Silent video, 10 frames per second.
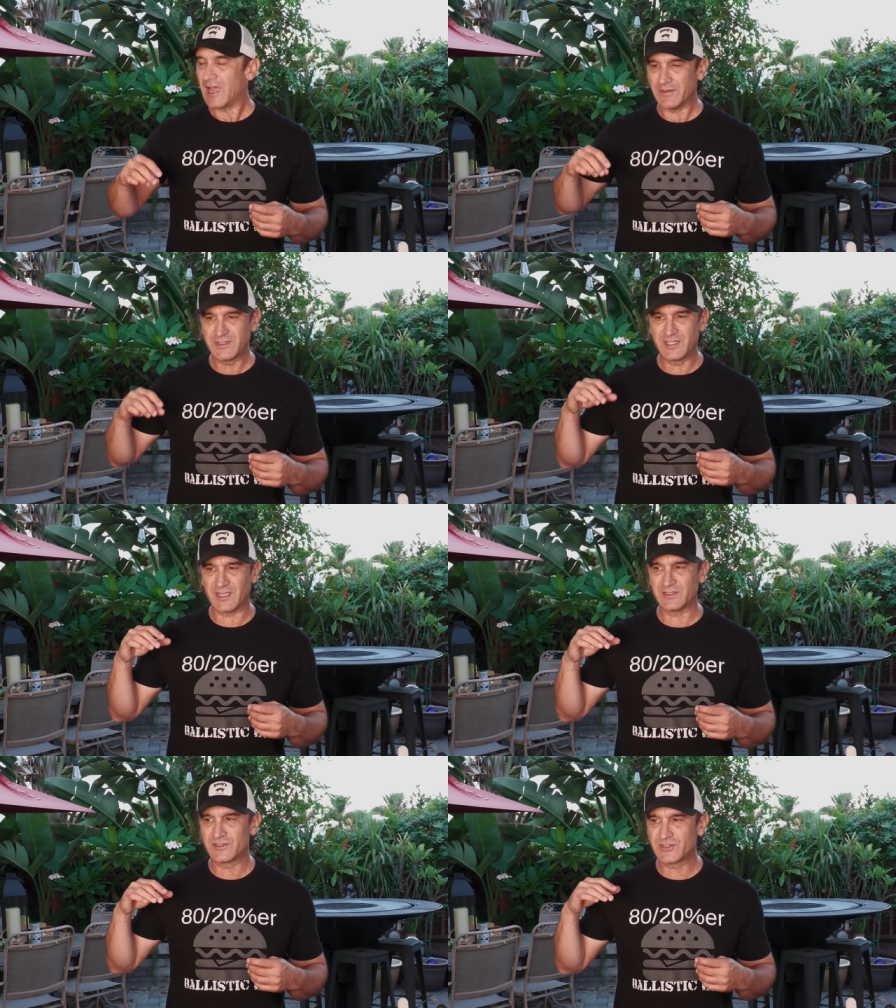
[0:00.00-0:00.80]
I've
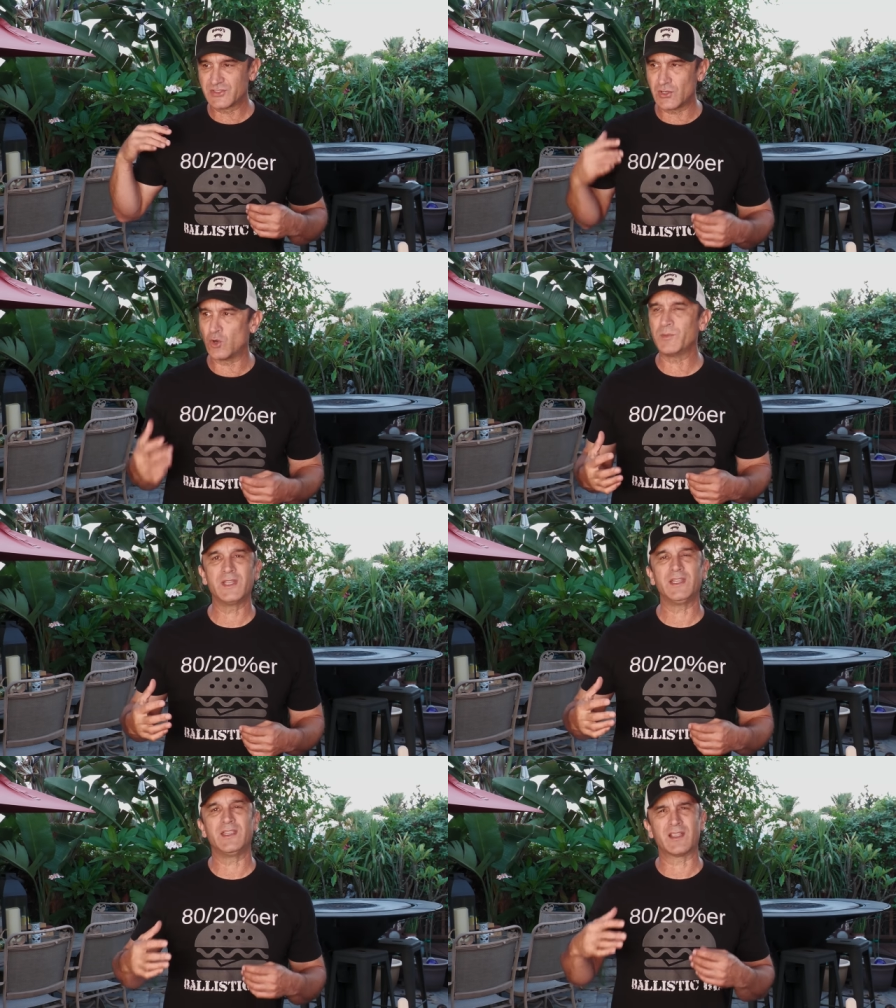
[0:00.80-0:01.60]
done so
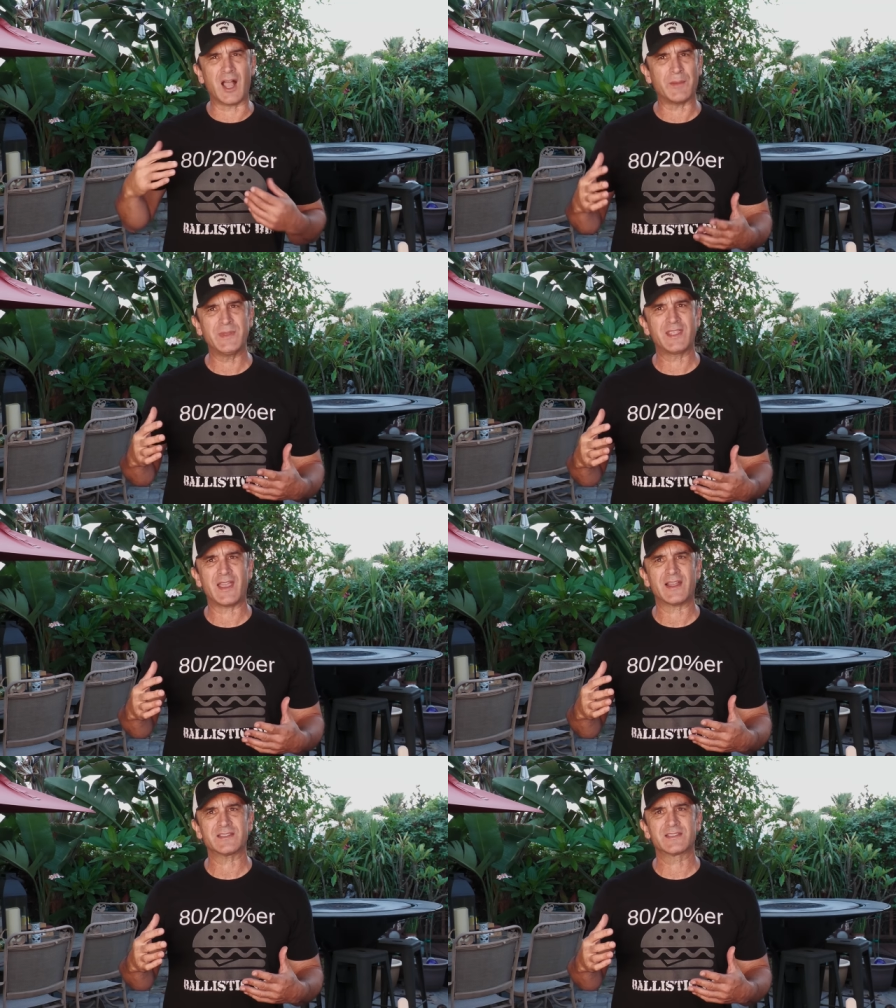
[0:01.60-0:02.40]
many
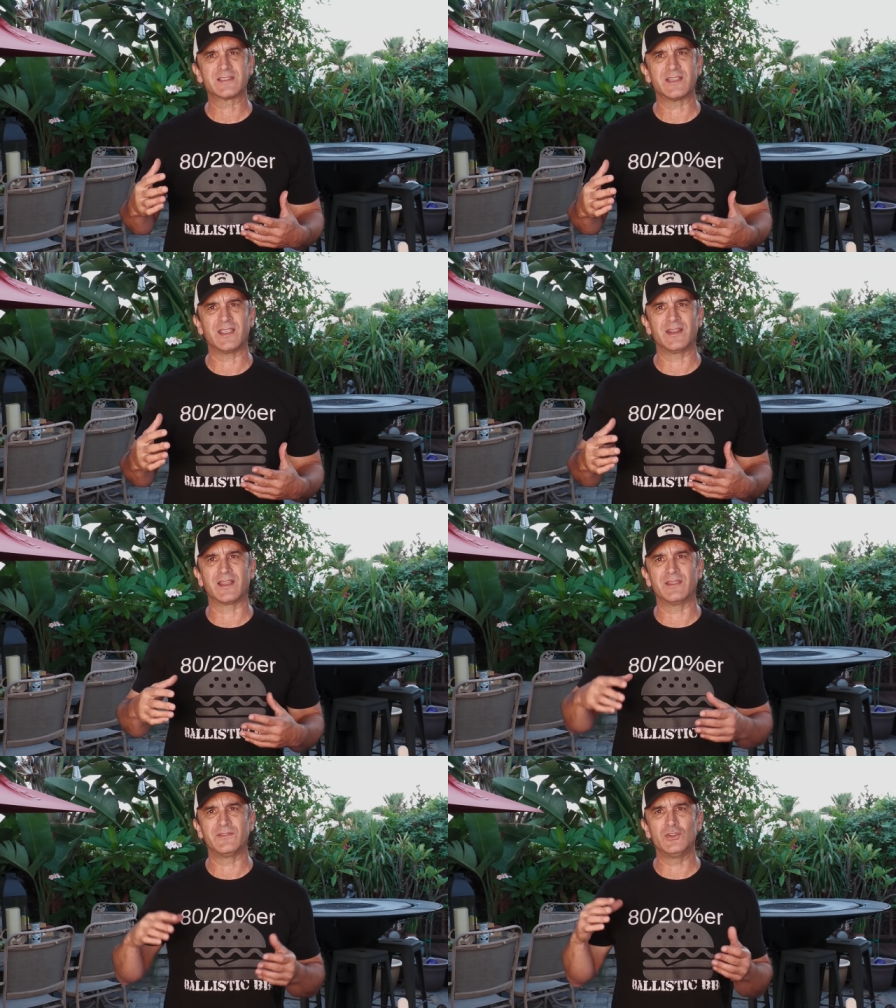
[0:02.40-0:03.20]
copycats and
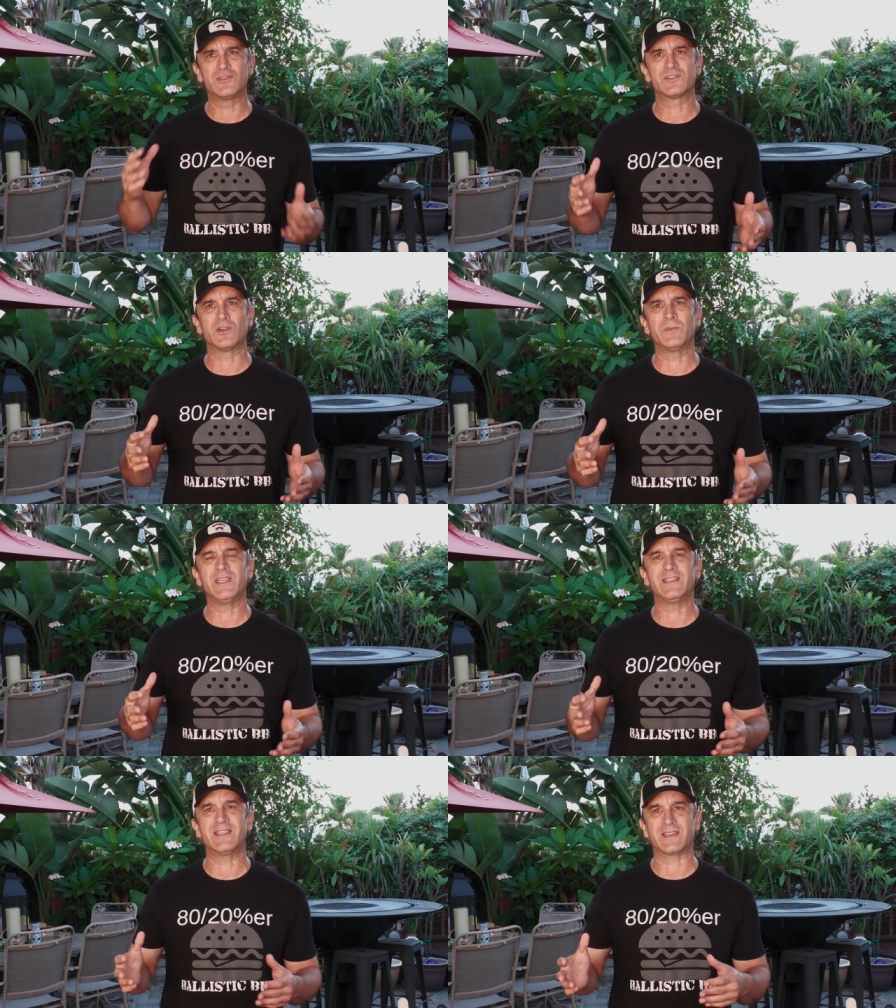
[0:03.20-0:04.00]
I've used so
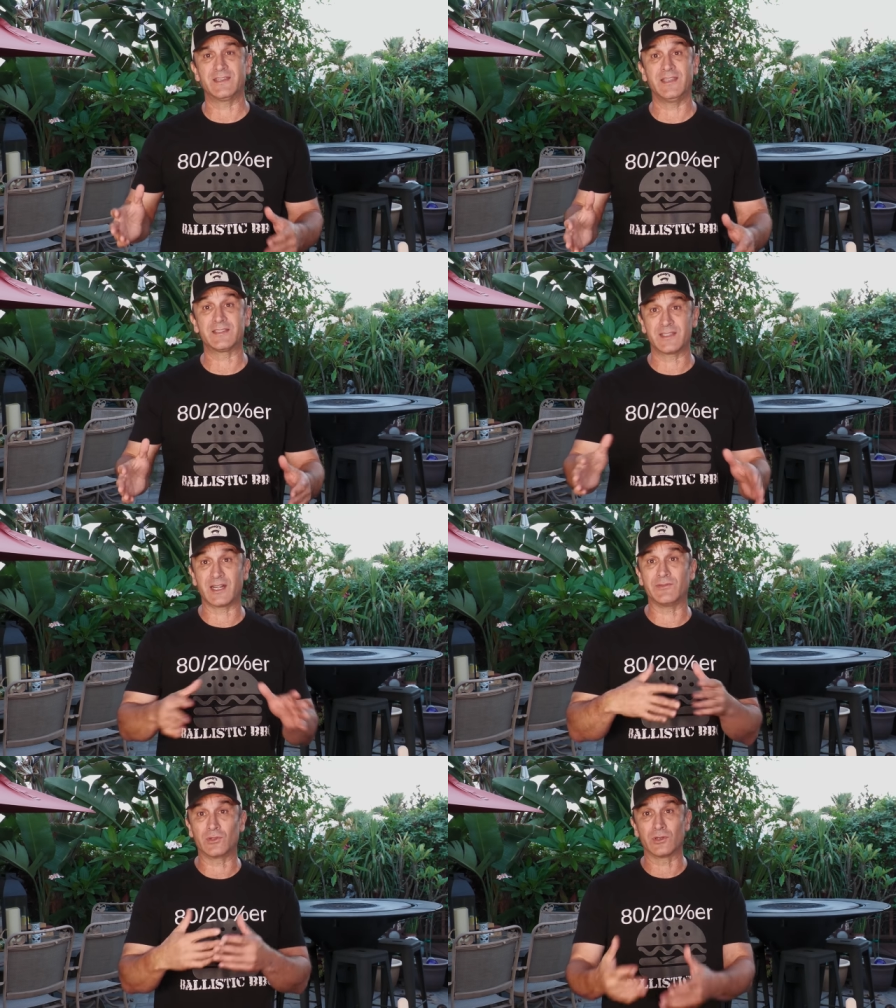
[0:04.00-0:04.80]
many techniques that
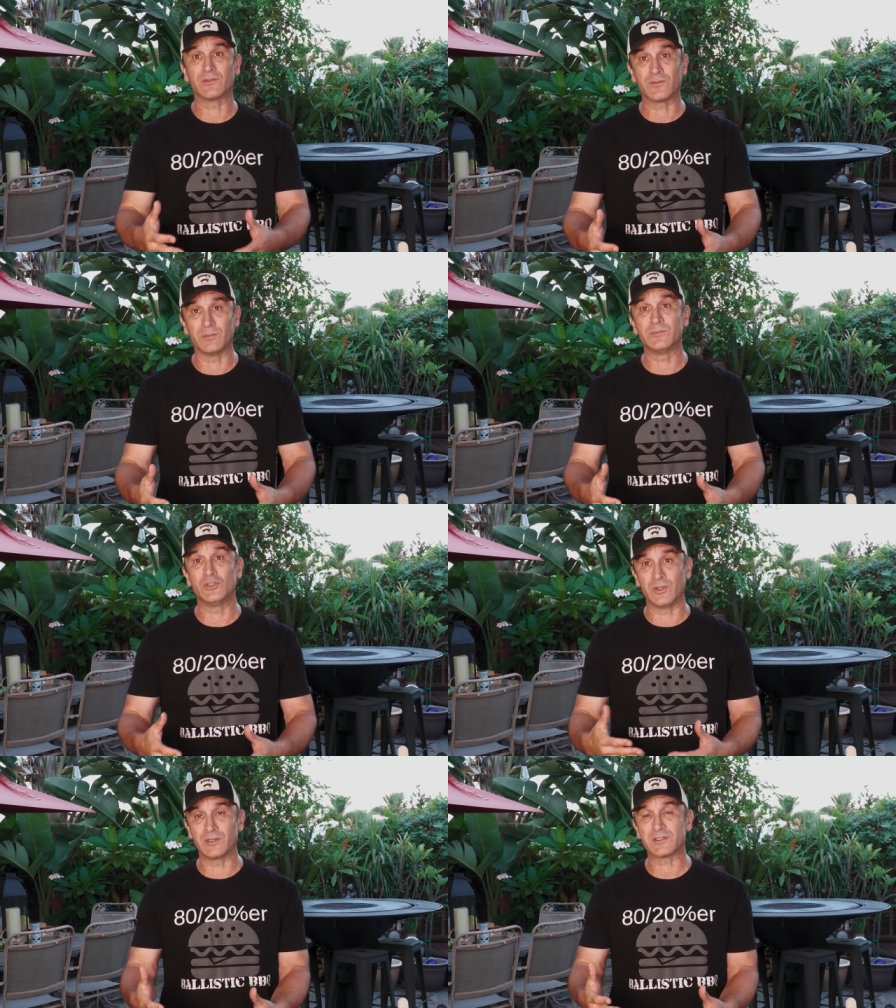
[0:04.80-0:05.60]
I've learned from
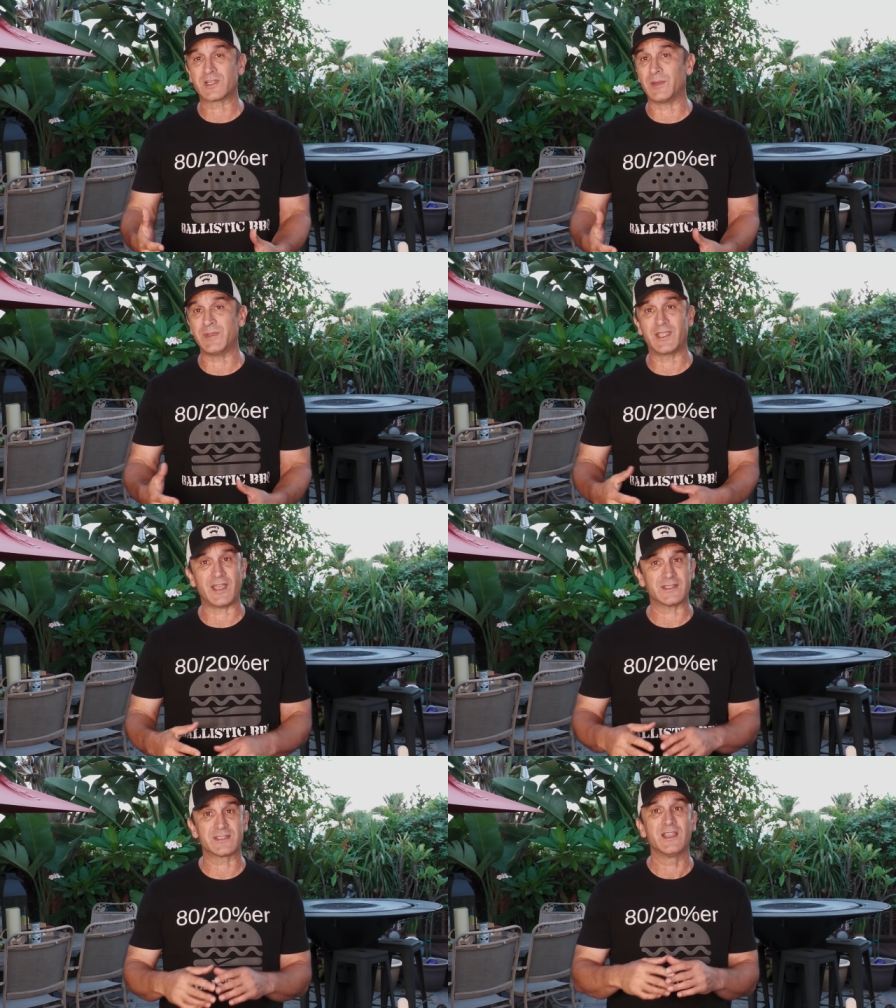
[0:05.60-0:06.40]
doing those
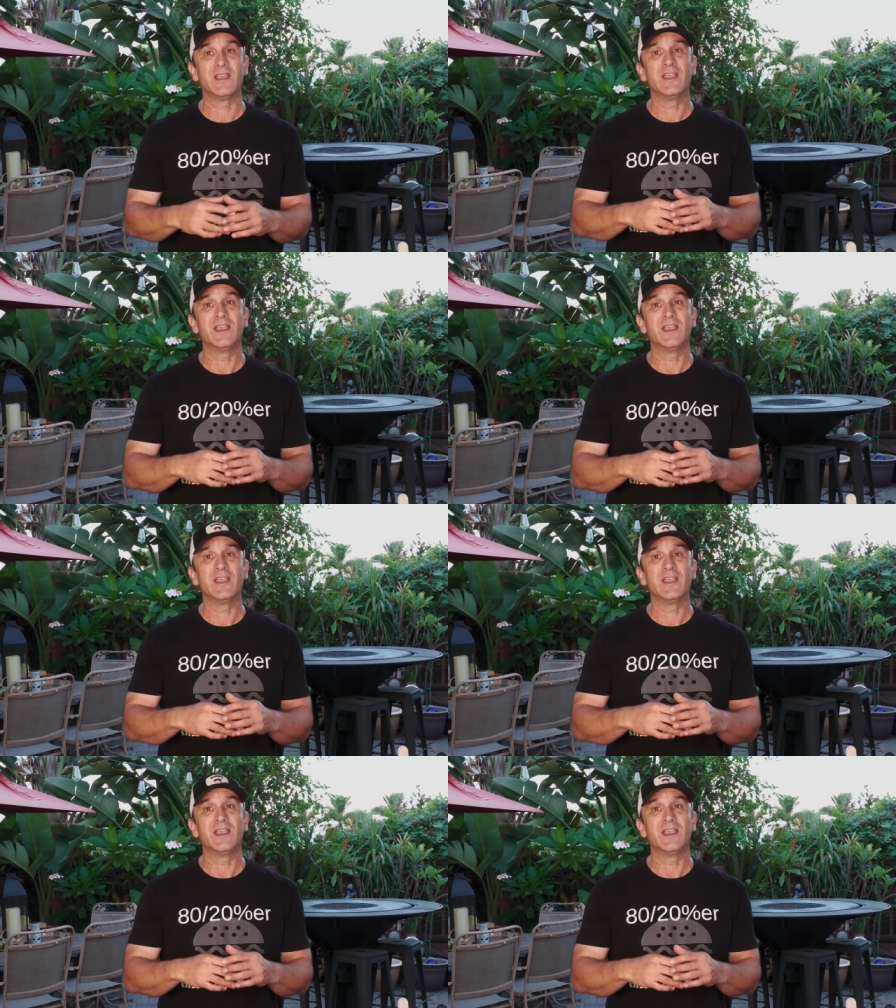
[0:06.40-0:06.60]
copycats.